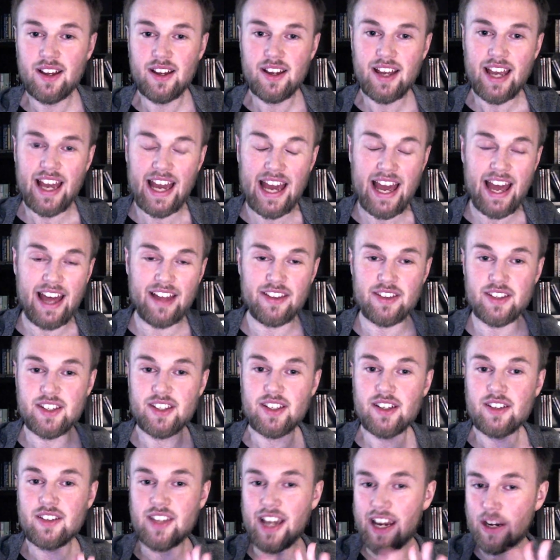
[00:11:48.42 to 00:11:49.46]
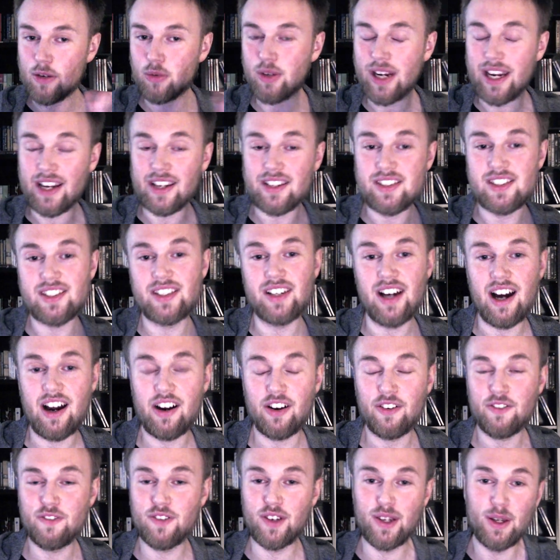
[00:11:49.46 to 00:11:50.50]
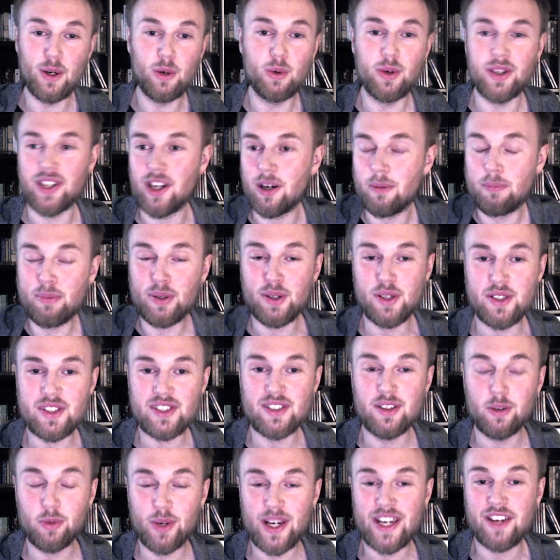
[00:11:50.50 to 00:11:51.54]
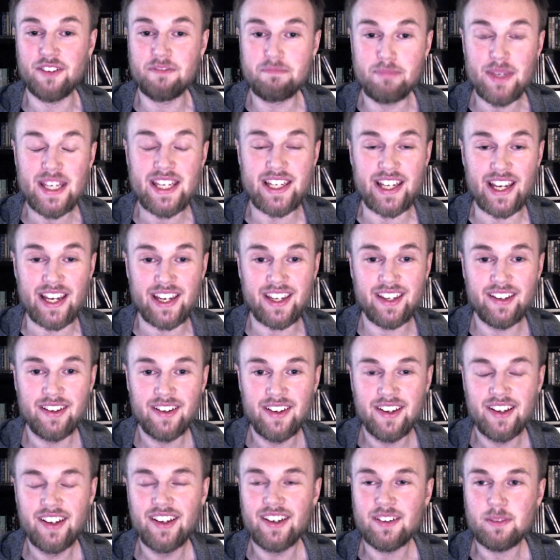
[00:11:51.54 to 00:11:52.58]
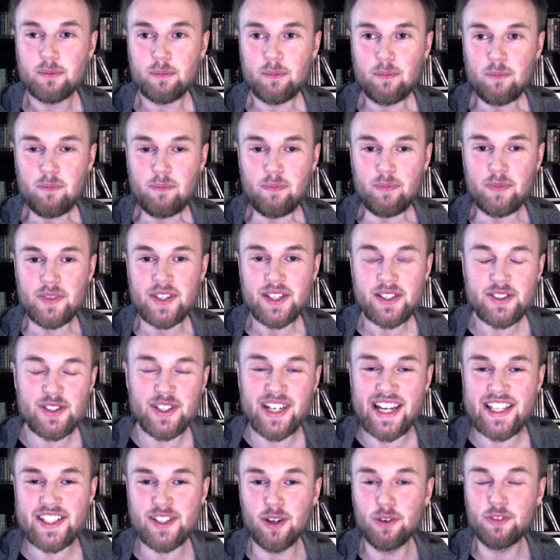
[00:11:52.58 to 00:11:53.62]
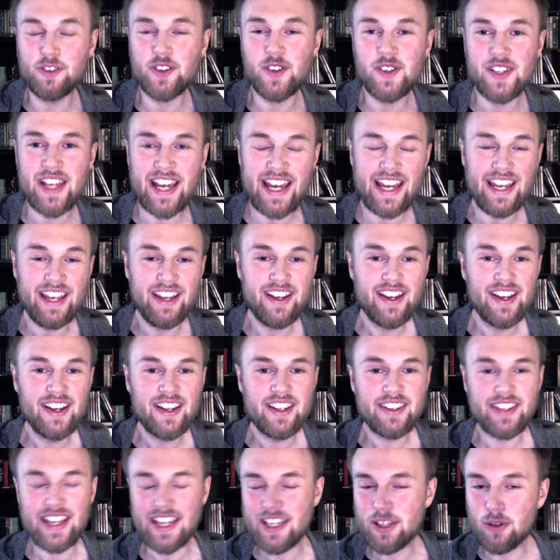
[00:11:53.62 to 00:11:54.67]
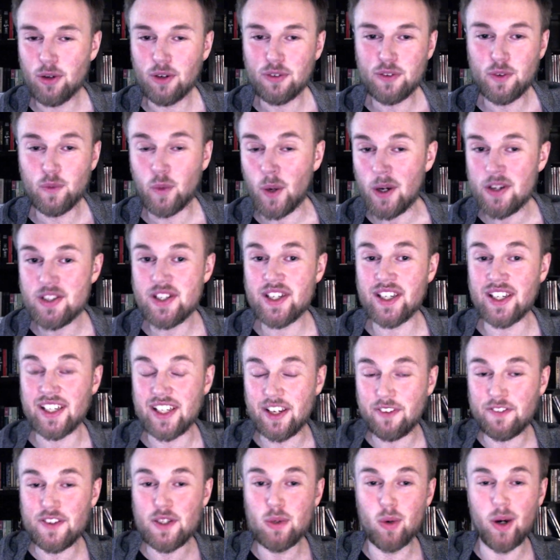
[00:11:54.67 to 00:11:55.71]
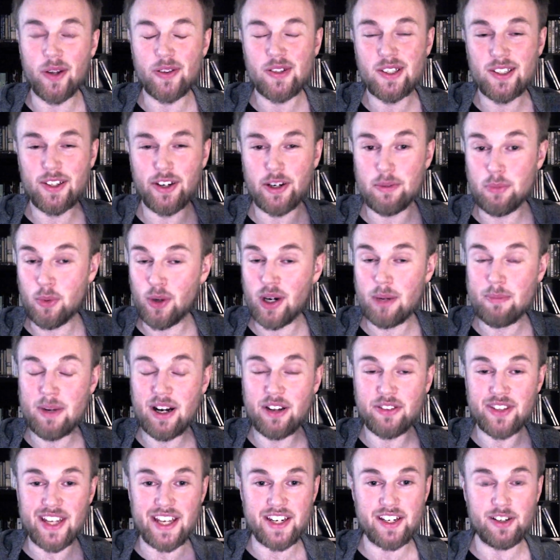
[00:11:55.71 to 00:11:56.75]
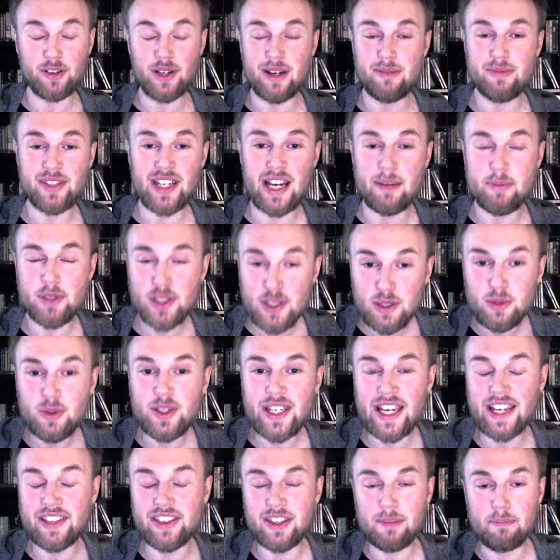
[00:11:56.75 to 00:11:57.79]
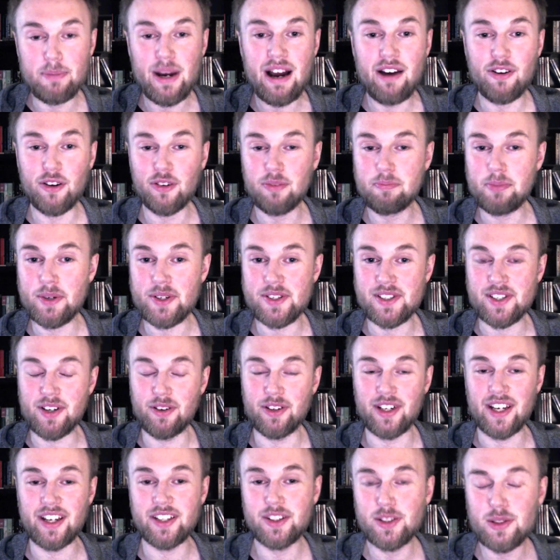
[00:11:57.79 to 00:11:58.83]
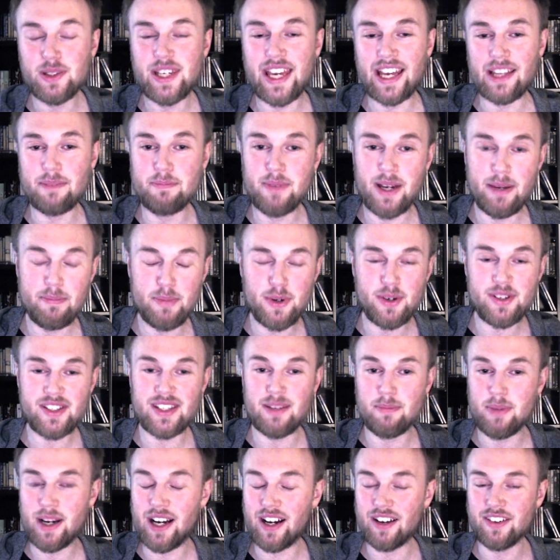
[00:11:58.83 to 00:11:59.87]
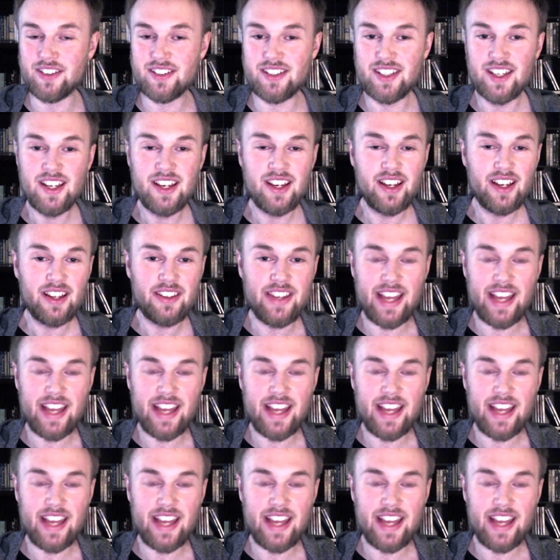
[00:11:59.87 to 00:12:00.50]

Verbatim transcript: and direct our flow and our personal way of being. So that's all for today. Thank you all for watching, and if you want to learn more about the Enneagram types, do get The Power of Persona, do get my books about the